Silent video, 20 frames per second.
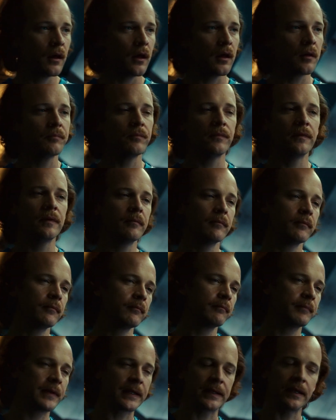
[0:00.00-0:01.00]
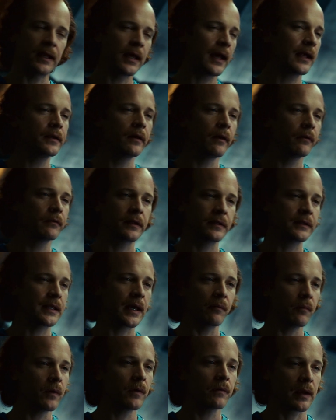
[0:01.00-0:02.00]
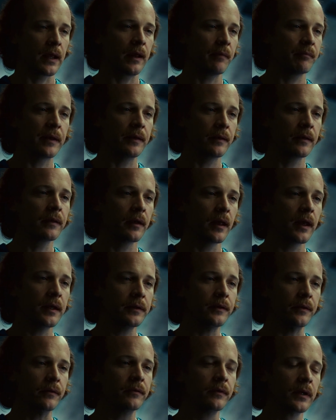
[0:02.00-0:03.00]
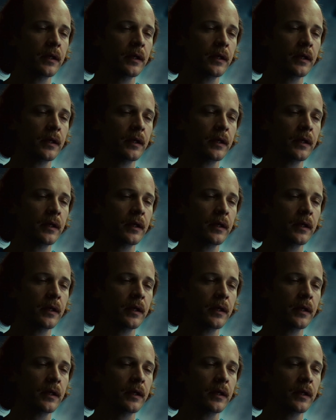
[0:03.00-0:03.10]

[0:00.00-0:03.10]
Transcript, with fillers: Um, but I know that that won't happen. I do.